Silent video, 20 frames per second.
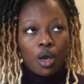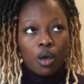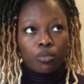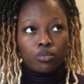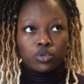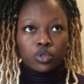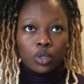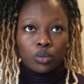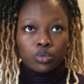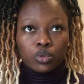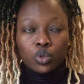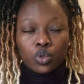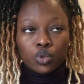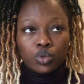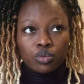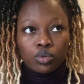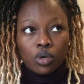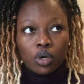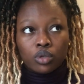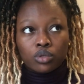Some schools
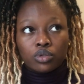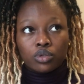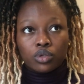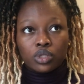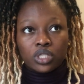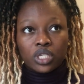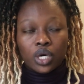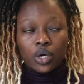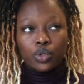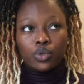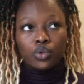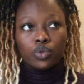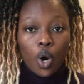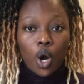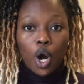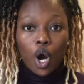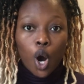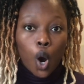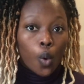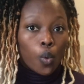will also tell you
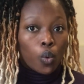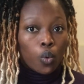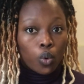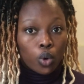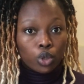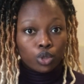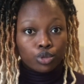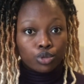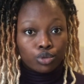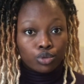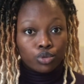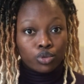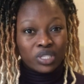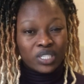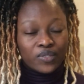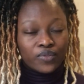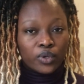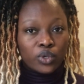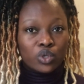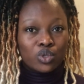all we want to do is
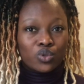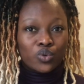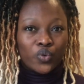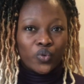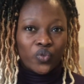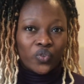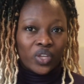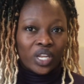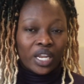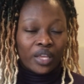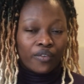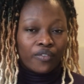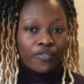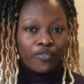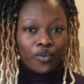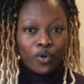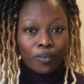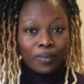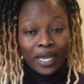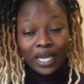for you to fill a
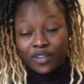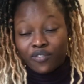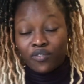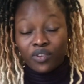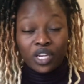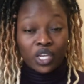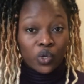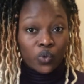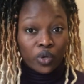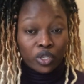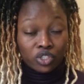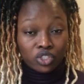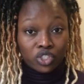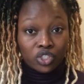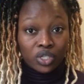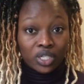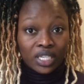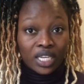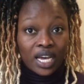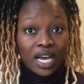form, like fill a
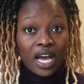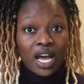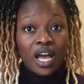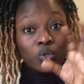questionnaire.